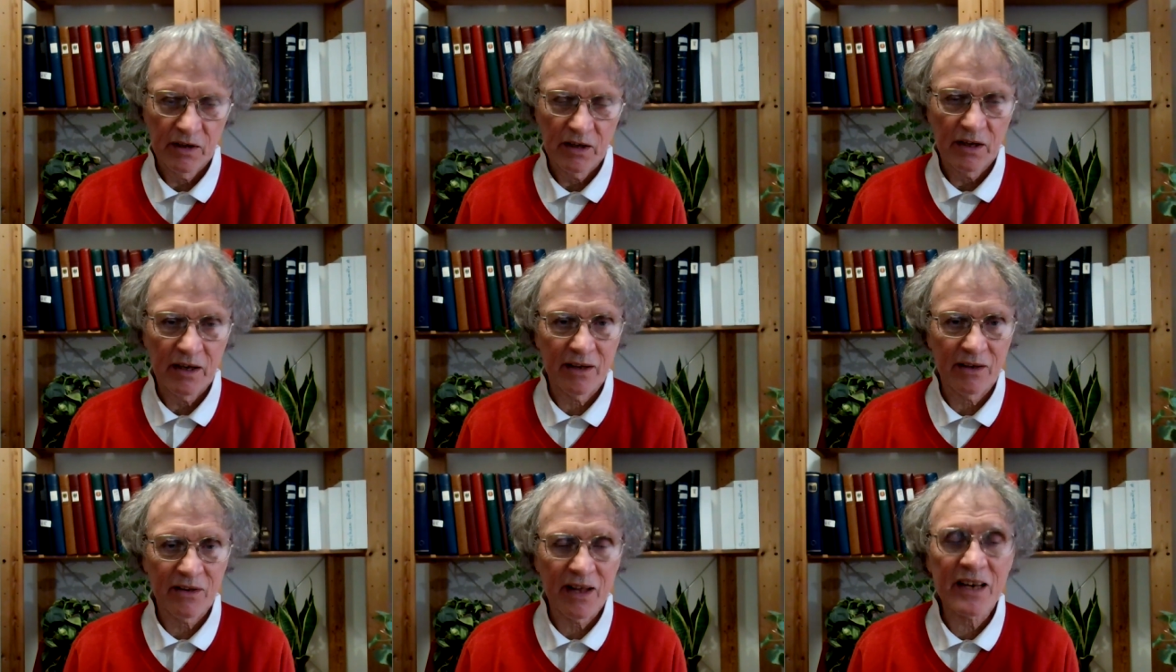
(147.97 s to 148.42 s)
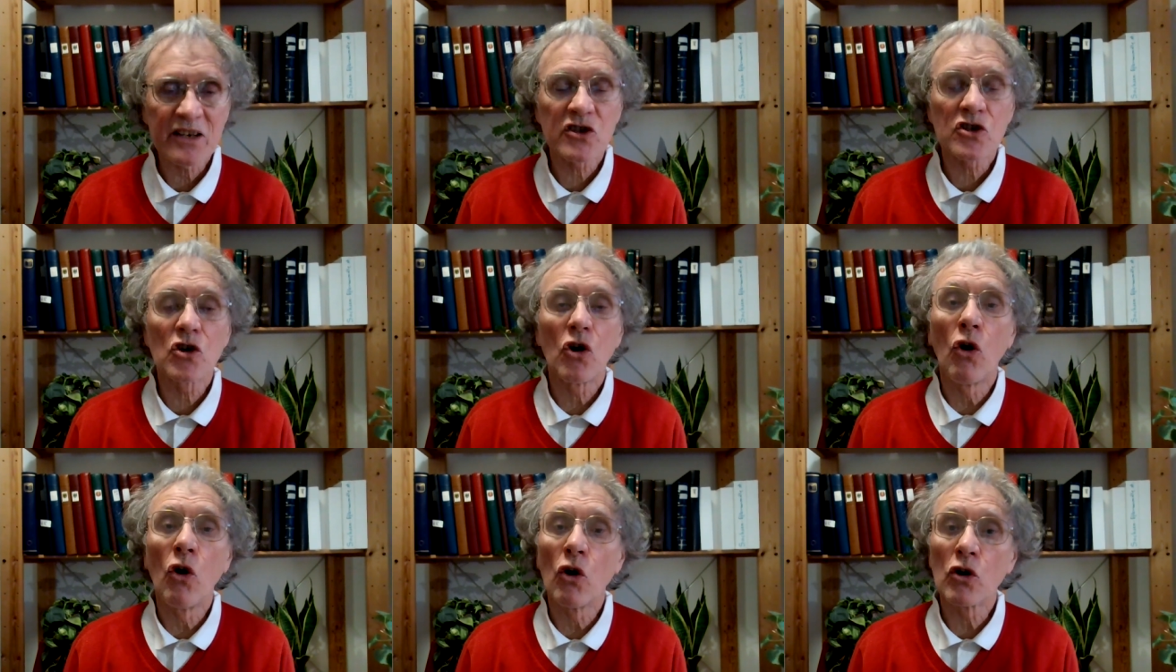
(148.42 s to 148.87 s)
And that's
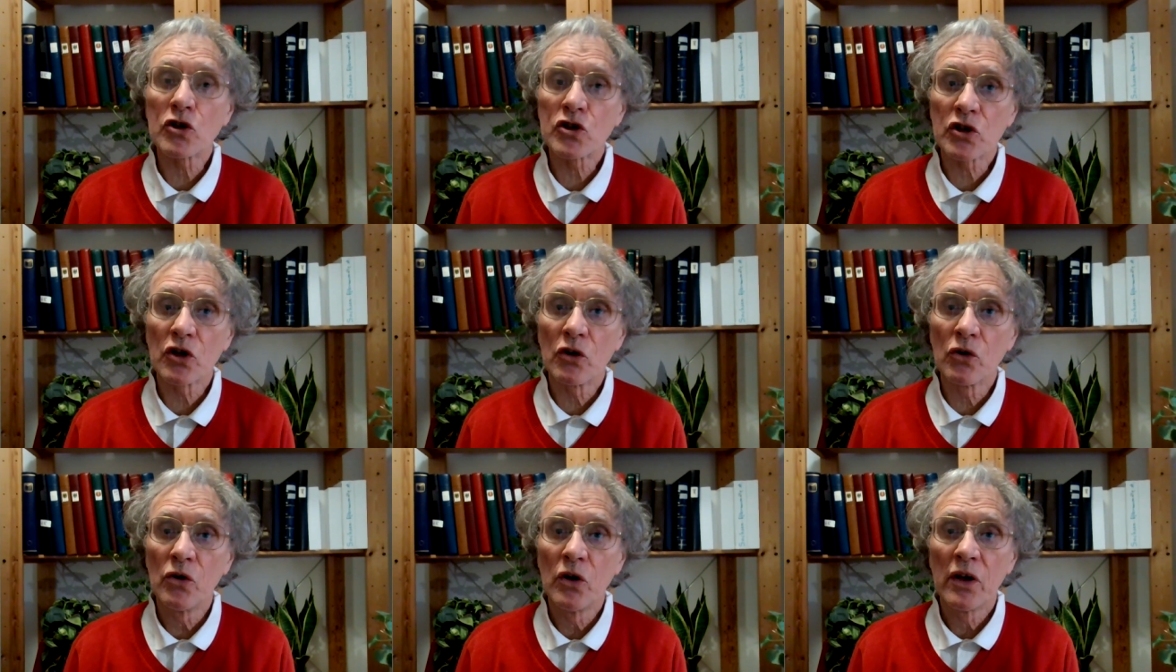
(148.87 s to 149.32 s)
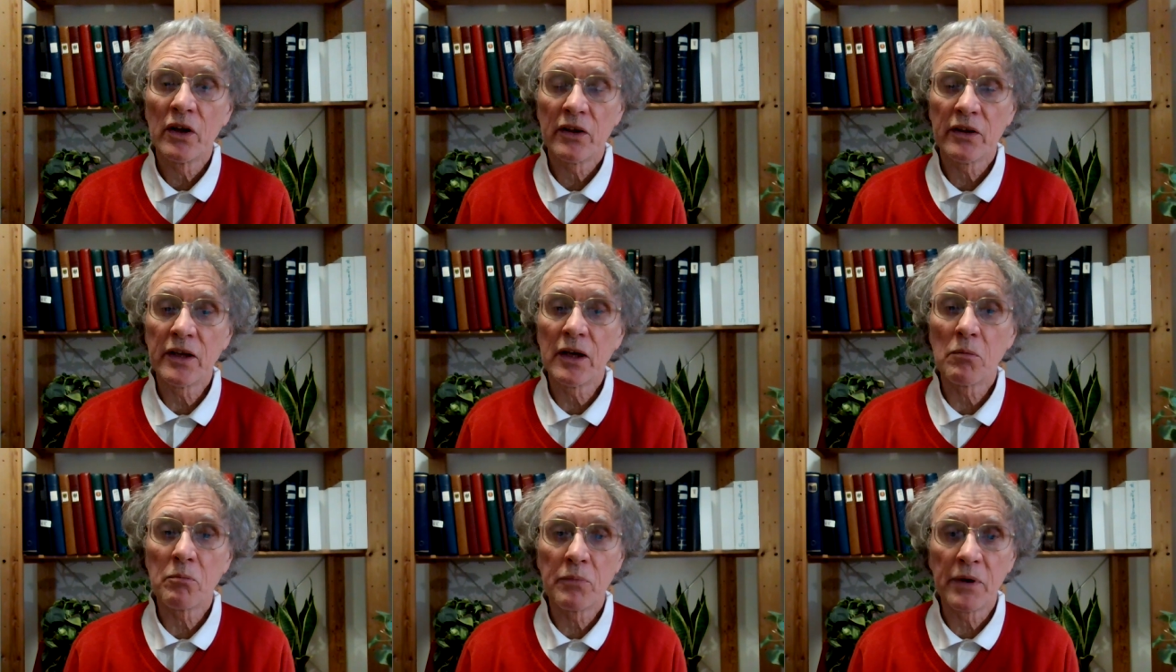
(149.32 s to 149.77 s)
also
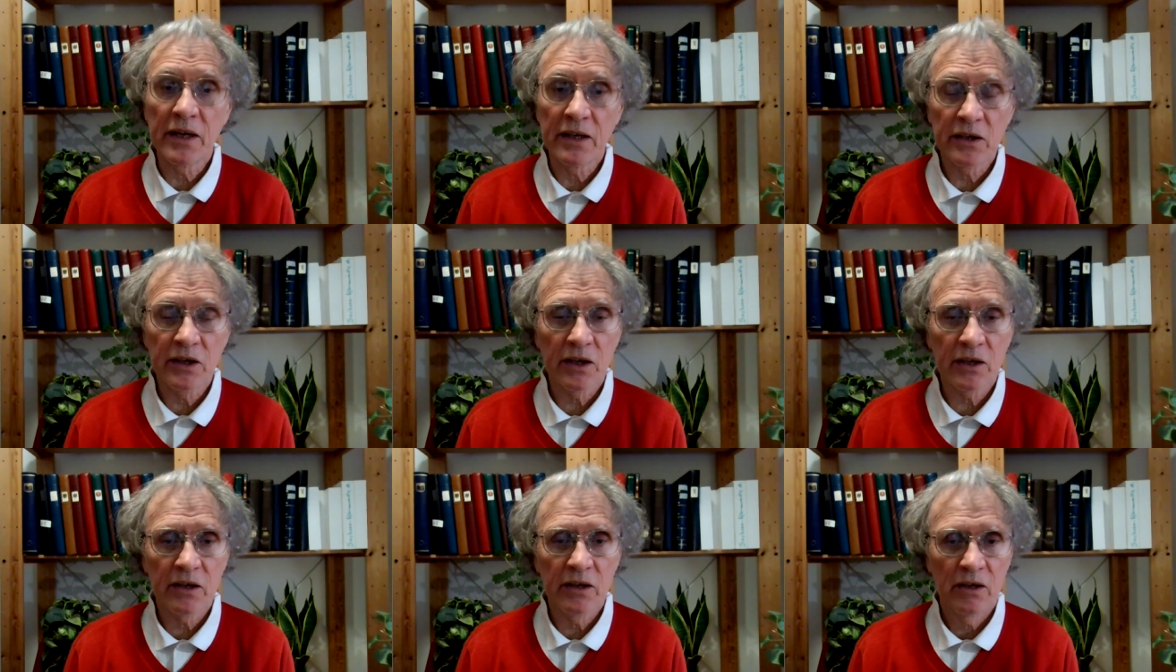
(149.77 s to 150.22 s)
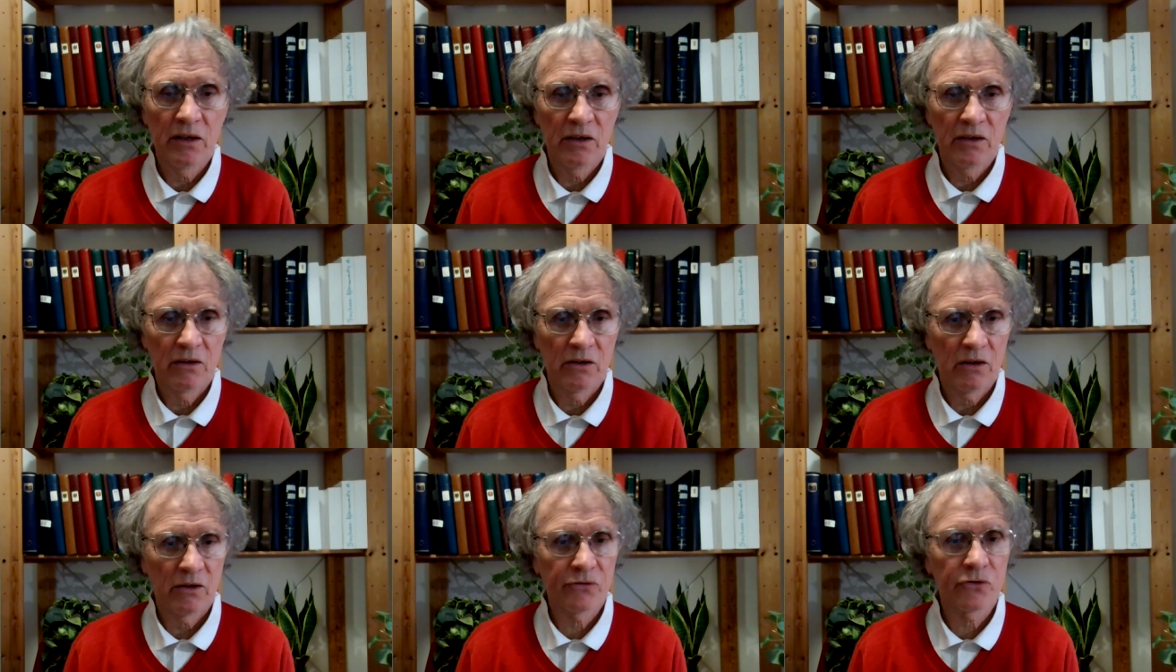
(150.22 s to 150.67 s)
the opinion
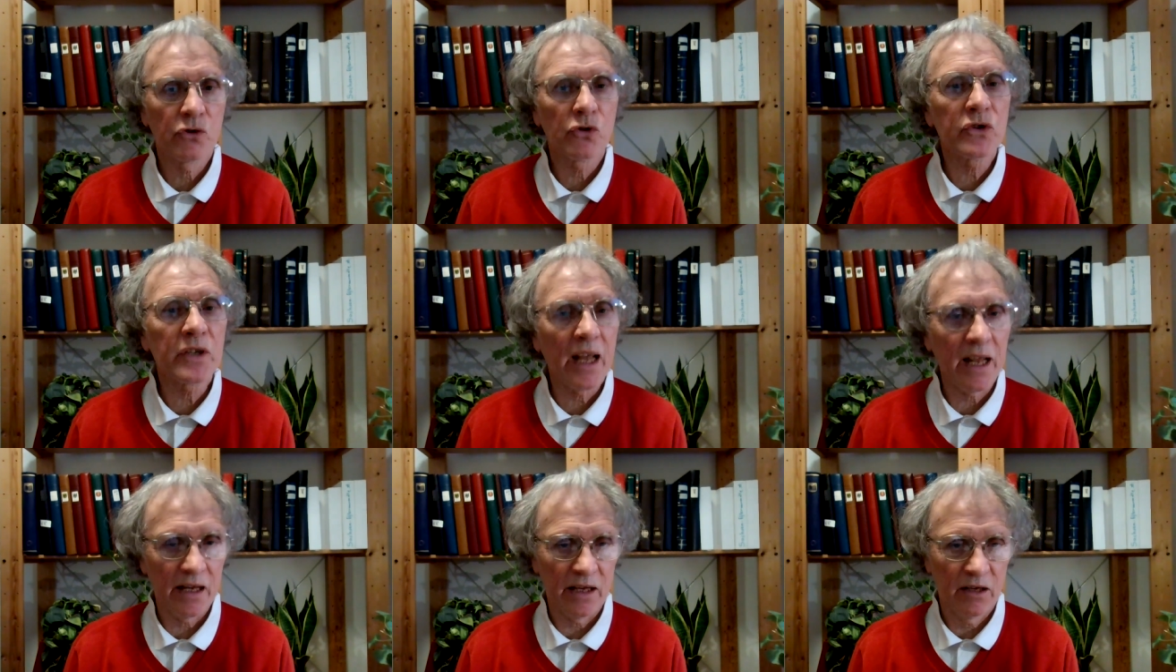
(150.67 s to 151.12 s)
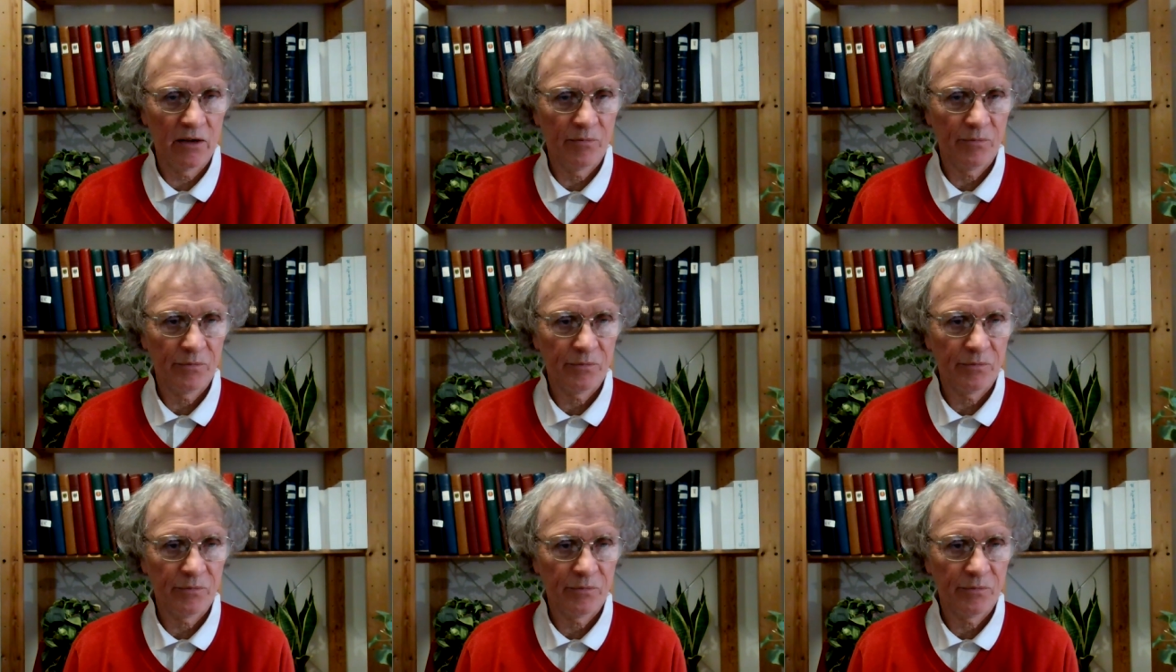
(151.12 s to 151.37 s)
of today.